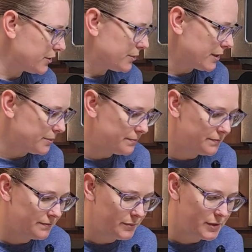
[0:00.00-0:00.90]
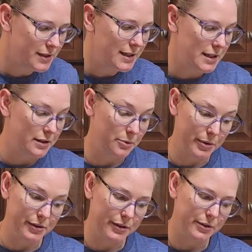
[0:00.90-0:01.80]
to knead and
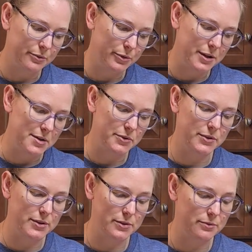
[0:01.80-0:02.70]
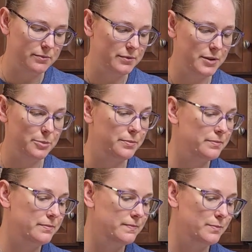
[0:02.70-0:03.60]
apparently roll out. So that'll
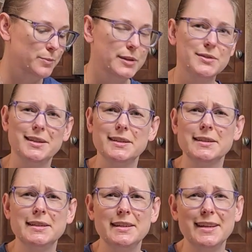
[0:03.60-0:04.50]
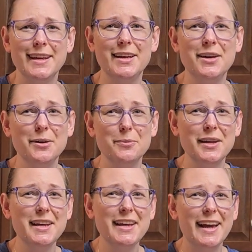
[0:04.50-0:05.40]
be exciting.
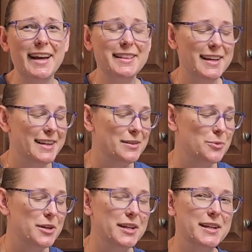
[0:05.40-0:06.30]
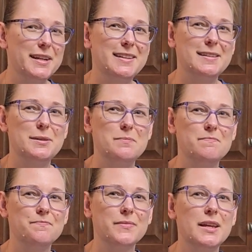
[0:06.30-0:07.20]
And then we're
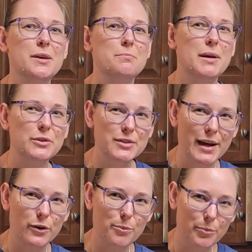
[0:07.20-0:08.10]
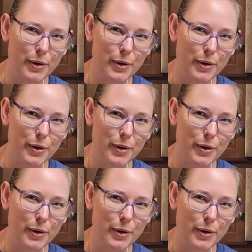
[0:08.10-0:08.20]
gonna melt our